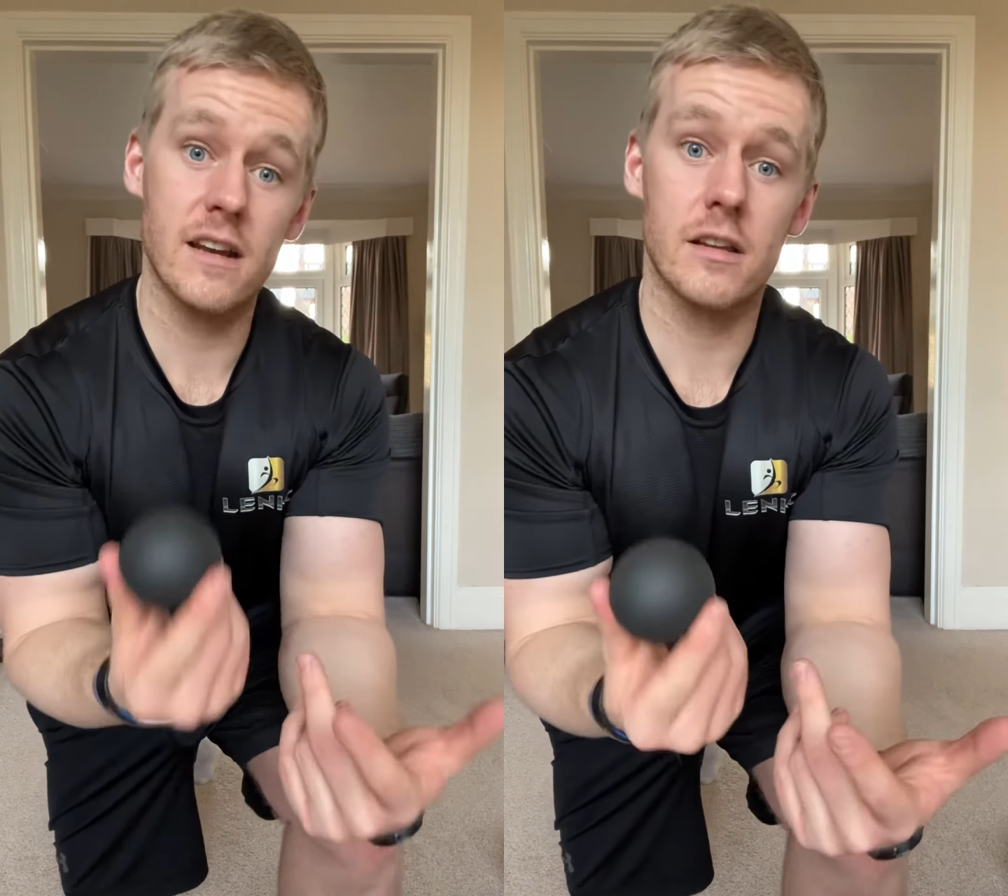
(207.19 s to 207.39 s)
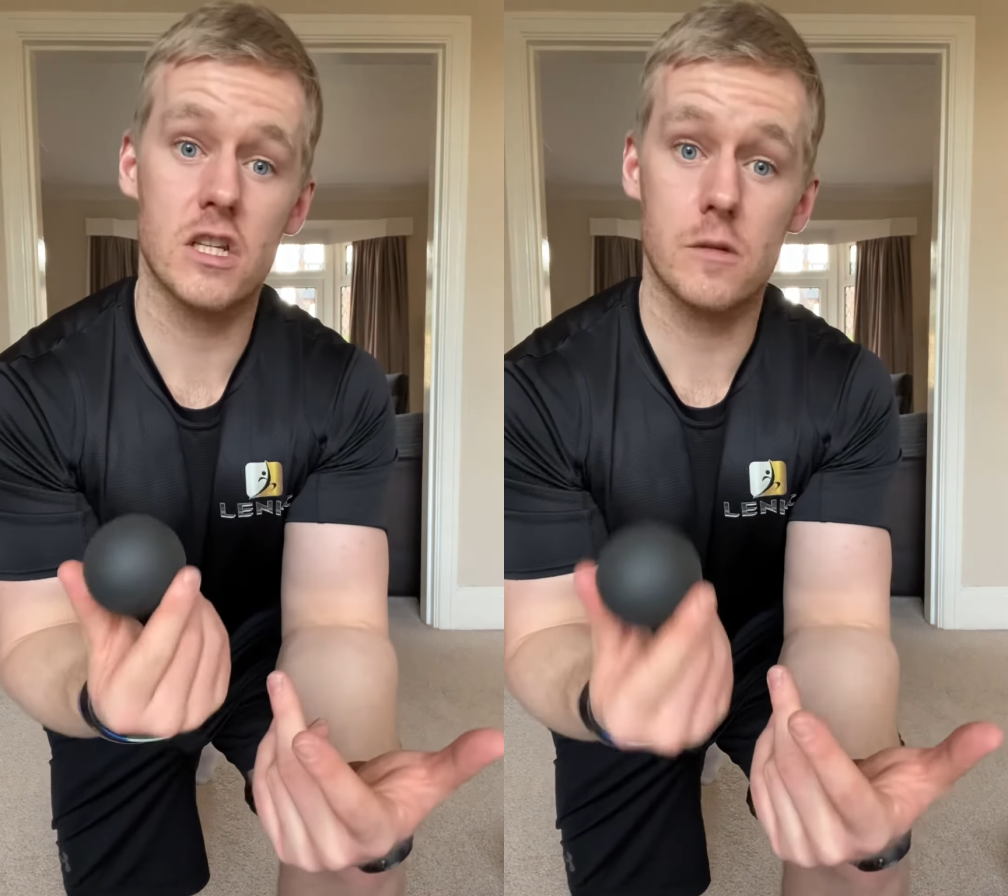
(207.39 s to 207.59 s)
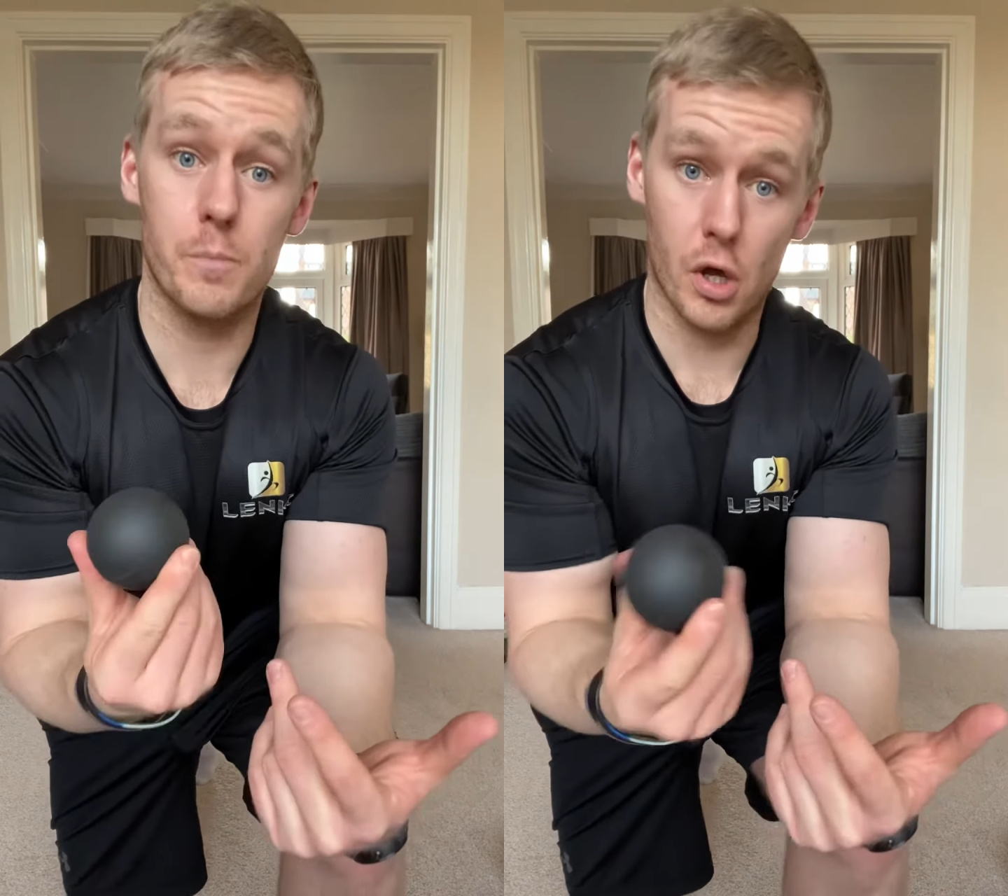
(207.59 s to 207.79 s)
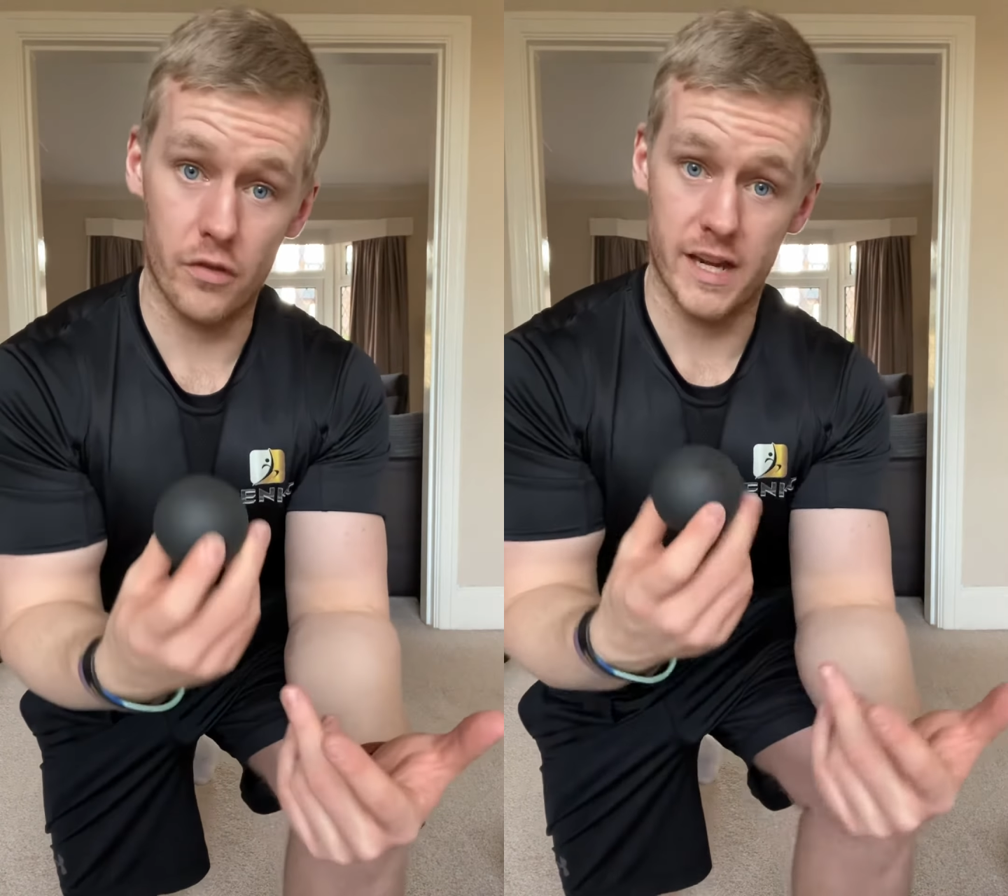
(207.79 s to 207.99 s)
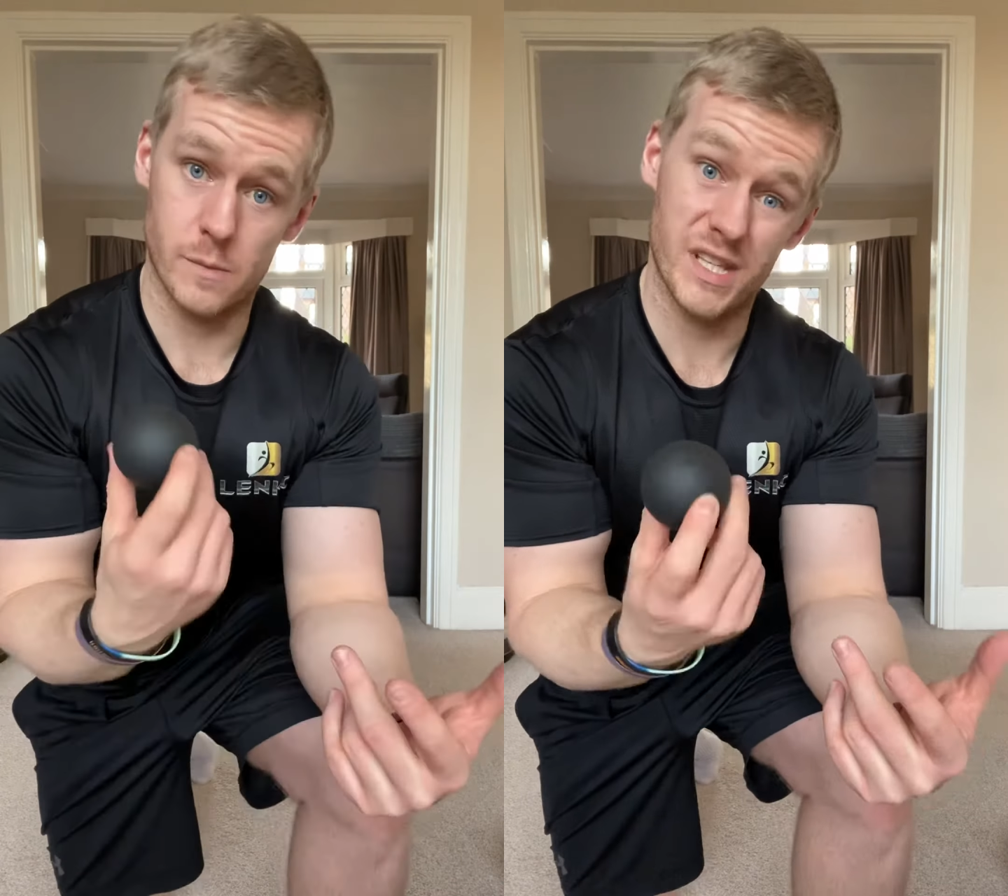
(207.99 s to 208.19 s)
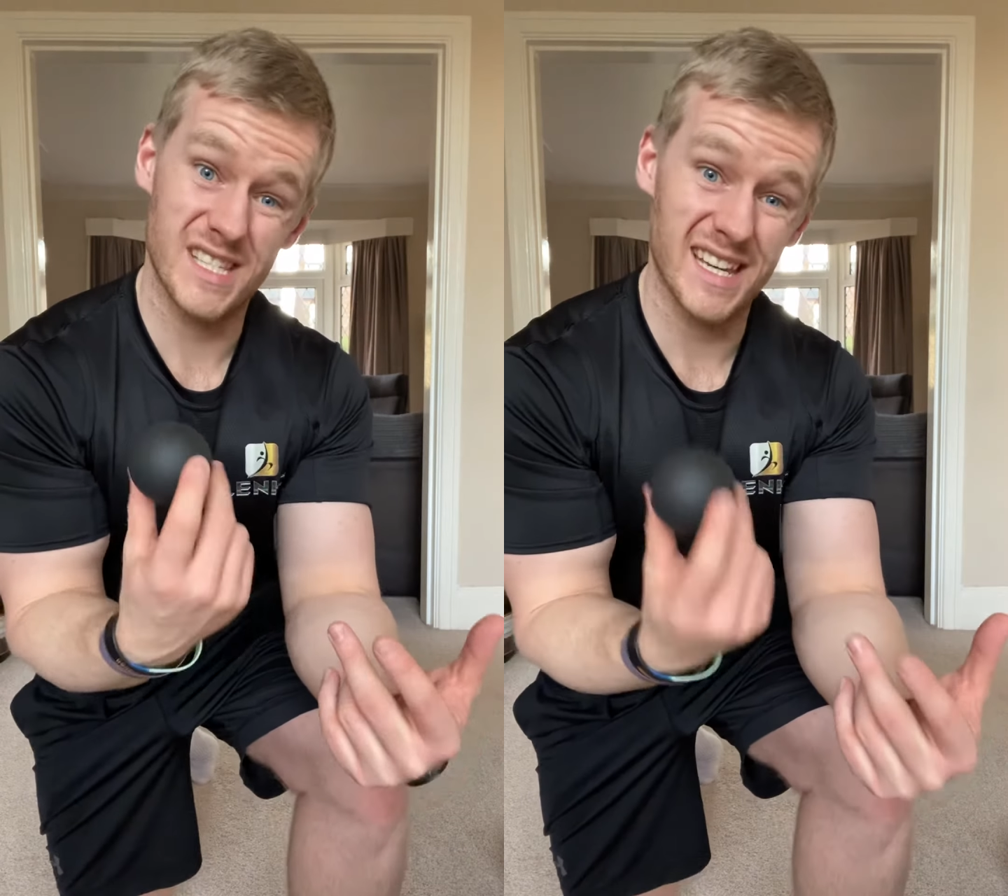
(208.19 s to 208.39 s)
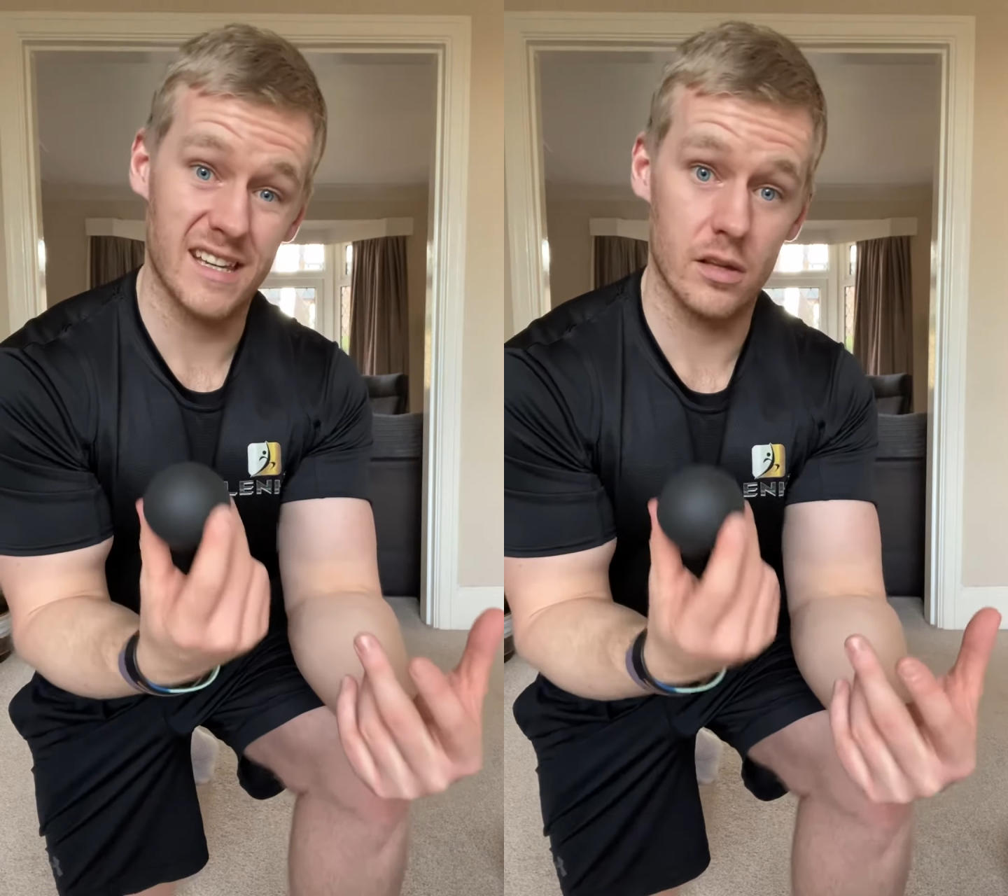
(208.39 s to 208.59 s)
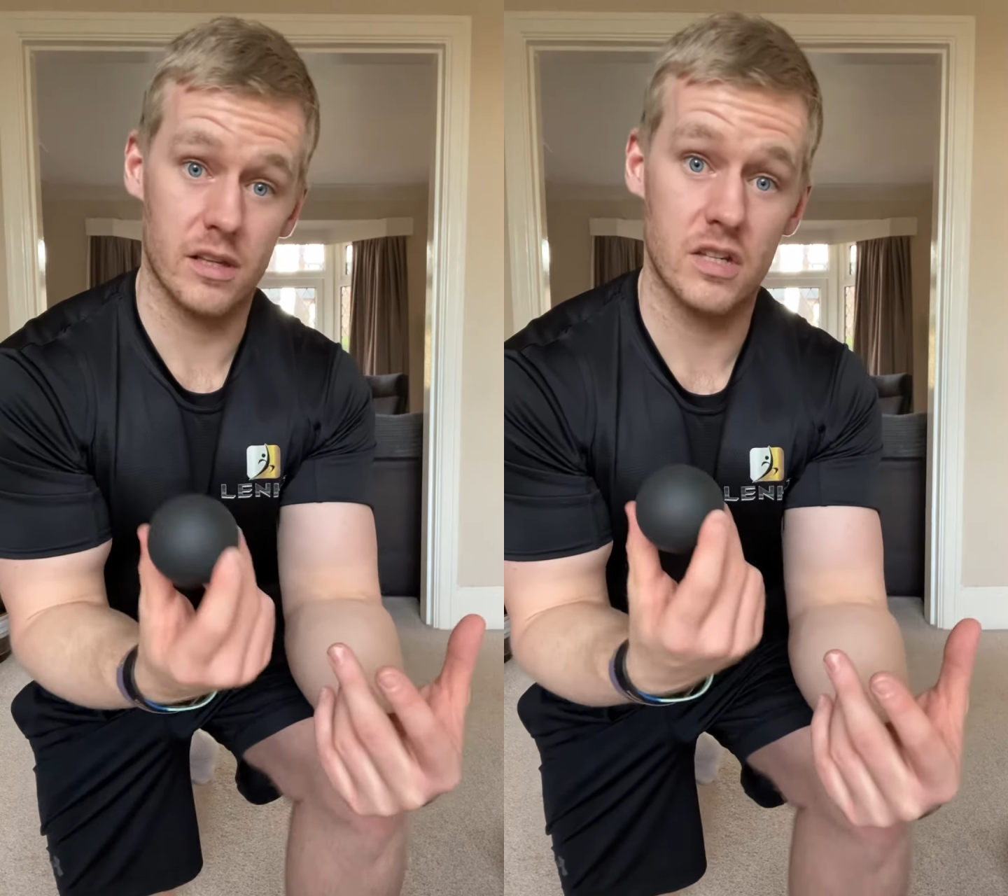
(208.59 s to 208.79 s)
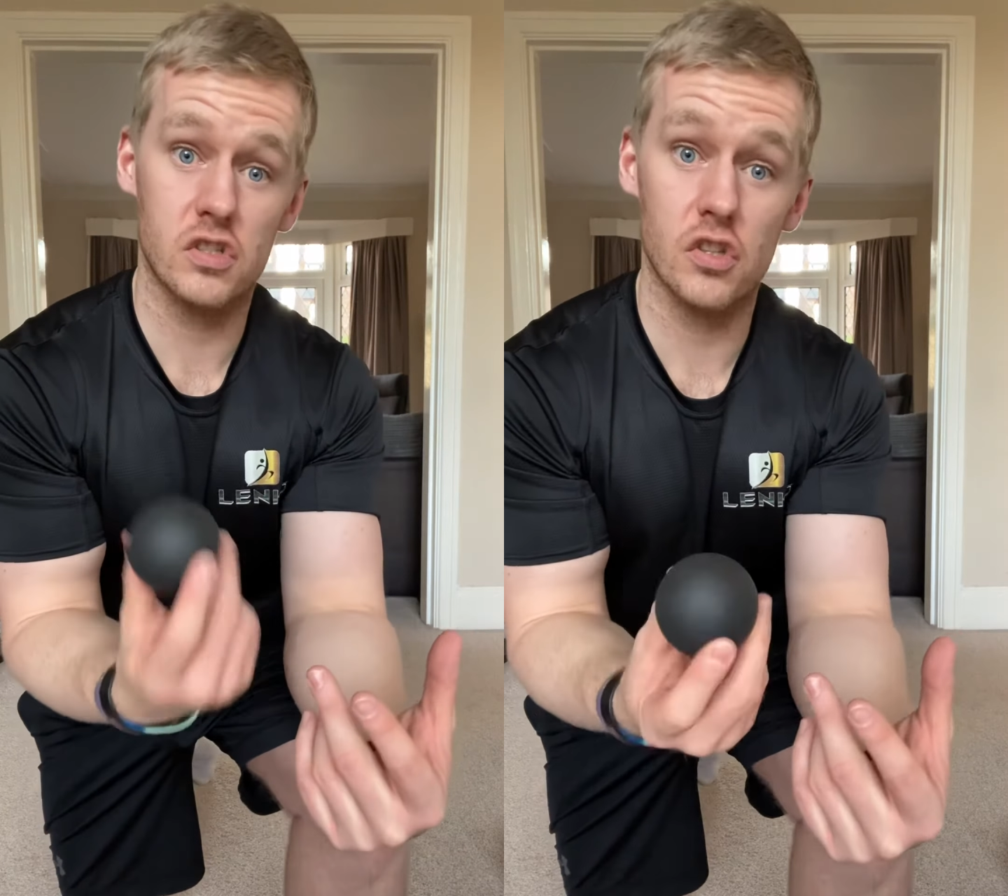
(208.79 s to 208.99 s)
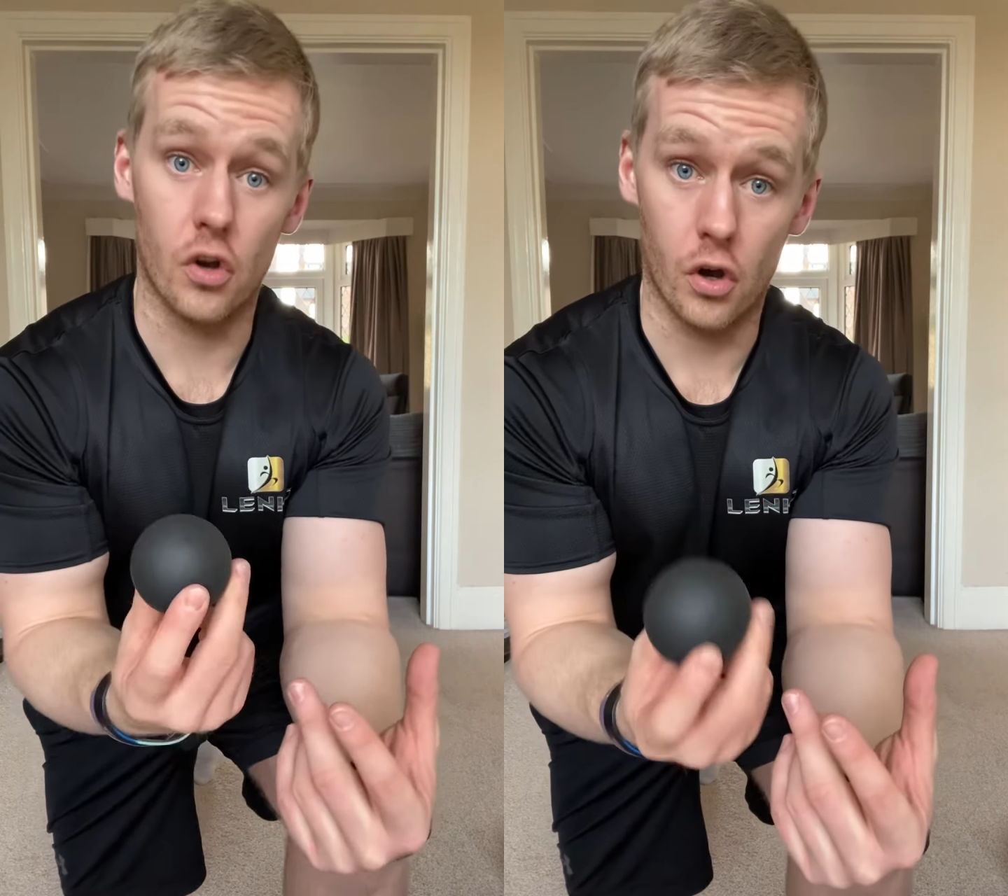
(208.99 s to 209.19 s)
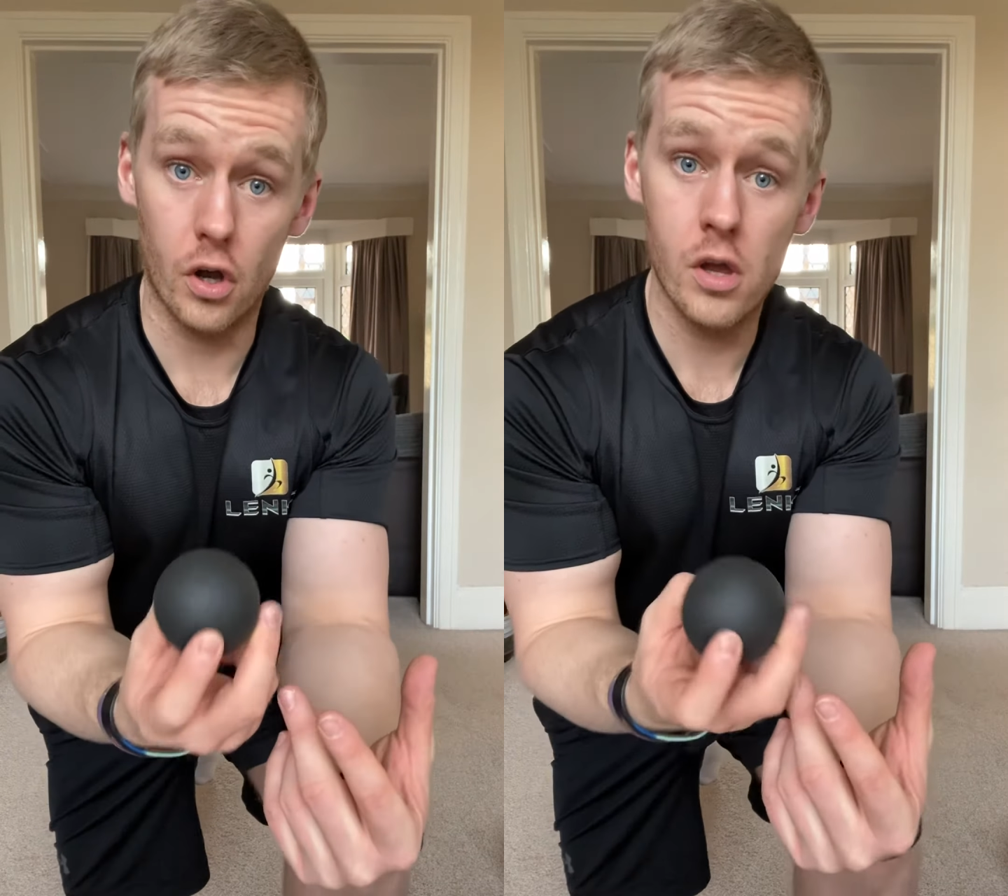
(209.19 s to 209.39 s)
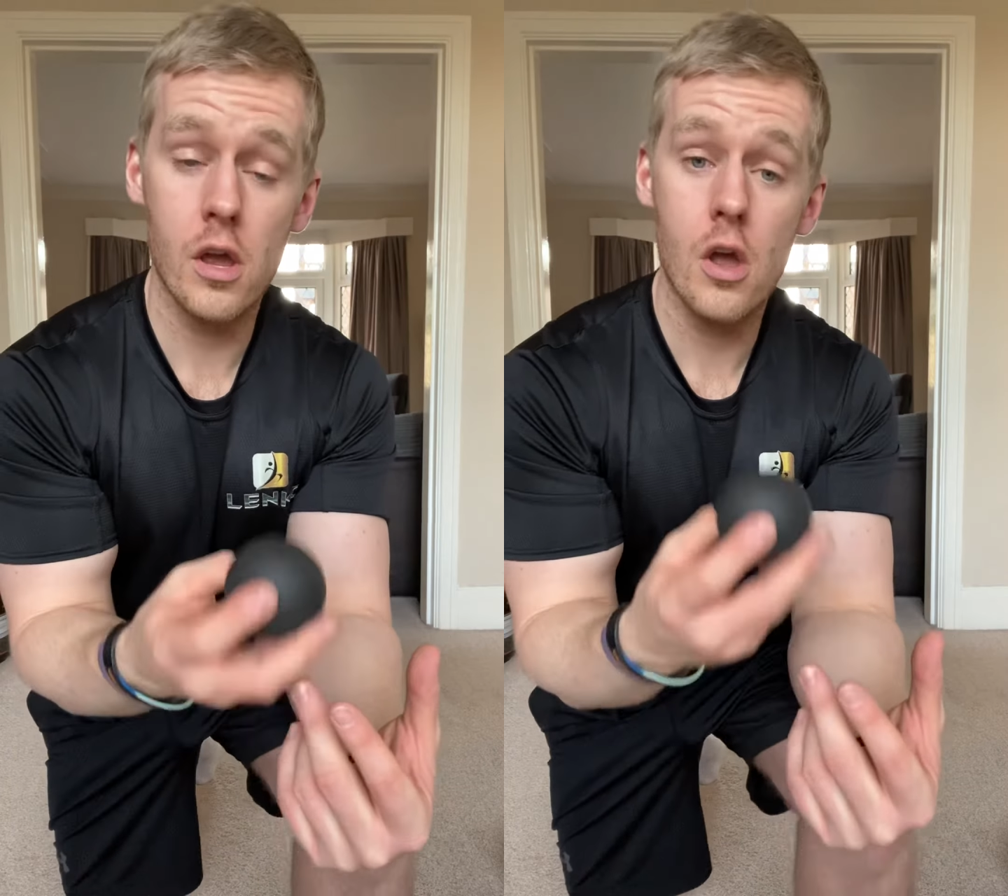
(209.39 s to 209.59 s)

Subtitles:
a spot that is particularly sore,